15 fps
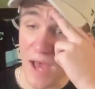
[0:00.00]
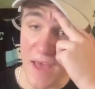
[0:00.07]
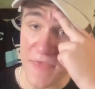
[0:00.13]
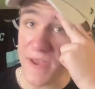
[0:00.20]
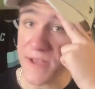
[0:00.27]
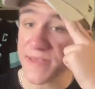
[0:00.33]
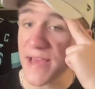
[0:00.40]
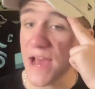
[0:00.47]
I
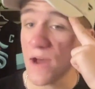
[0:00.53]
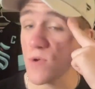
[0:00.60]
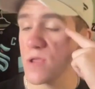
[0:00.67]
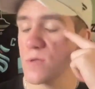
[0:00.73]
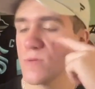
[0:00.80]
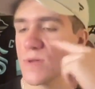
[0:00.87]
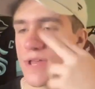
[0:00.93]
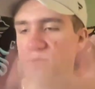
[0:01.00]
think that when
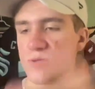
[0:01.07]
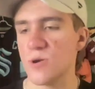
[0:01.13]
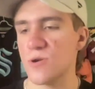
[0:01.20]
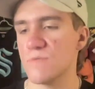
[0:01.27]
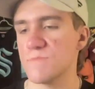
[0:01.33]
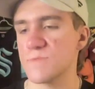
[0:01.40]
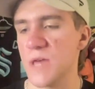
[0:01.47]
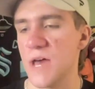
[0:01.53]
you look in
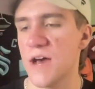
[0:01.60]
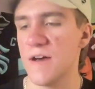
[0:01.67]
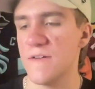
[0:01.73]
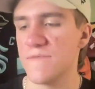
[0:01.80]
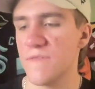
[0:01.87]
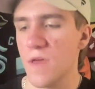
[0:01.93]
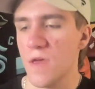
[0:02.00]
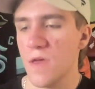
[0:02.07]
terms
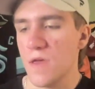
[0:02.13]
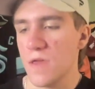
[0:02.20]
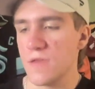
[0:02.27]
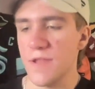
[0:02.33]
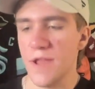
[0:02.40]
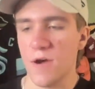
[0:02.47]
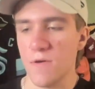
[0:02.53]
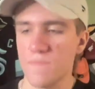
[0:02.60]
of,
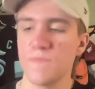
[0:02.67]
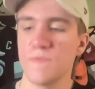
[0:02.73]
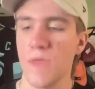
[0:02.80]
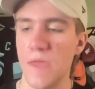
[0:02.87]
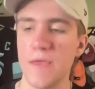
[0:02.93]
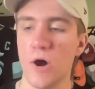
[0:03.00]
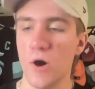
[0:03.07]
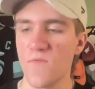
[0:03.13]
you know,
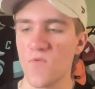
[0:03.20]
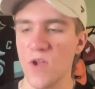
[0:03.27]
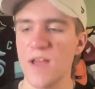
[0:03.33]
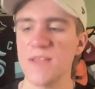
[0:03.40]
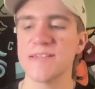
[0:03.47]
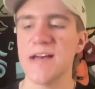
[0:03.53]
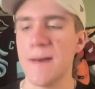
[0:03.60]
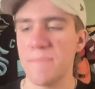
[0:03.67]
the
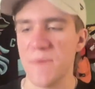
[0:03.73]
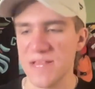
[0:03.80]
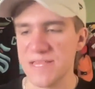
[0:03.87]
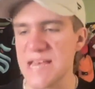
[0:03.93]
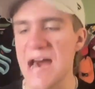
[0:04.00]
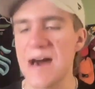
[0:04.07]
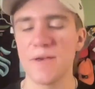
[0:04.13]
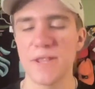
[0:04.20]
overall top
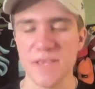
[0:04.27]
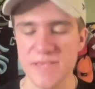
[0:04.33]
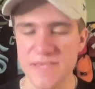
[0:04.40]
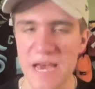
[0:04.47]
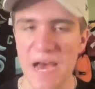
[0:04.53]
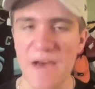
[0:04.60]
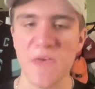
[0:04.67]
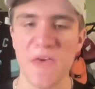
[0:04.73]
end talent and
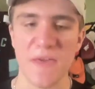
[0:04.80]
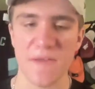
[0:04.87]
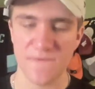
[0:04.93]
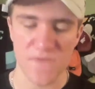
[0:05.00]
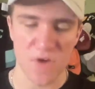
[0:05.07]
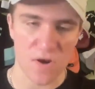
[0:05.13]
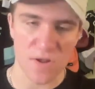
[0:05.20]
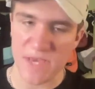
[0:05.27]
depth, I think
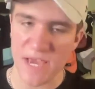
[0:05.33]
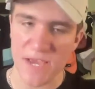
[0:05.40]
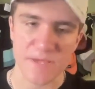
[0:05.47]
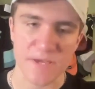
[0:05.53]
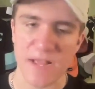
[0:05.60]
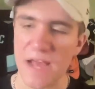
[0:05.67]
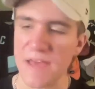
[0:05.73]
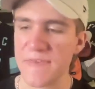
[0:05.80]
Florida
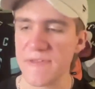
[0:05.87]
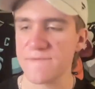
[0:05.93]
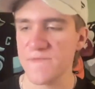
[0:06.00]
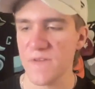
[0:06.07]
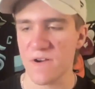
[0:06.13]
takes it. I think